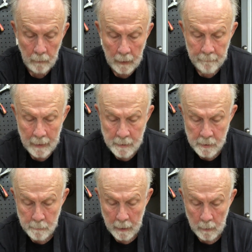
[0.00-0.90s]
if I
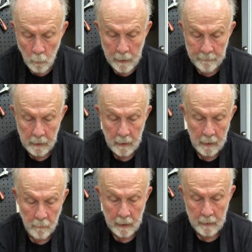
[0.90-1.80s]
just make a wavy
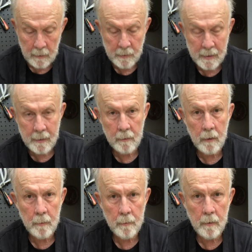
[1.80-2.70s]
cut around here, it's still
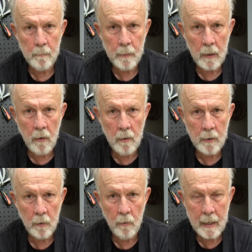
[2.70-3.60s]
going to be hard
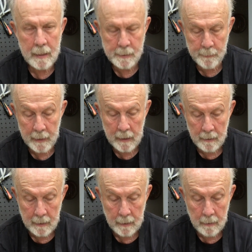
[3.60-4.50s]
to grasp
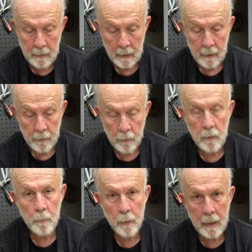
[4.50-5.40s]
that lid. You
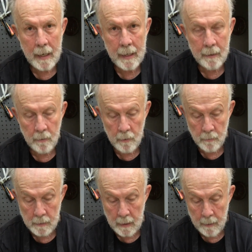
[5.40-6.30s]
could put a handle
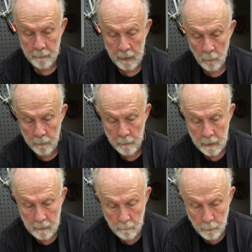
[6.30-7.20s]
on top, that would
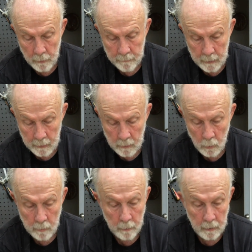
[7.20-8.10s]
be perfectly
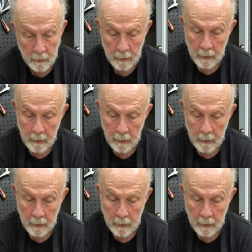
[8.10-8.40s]
doable.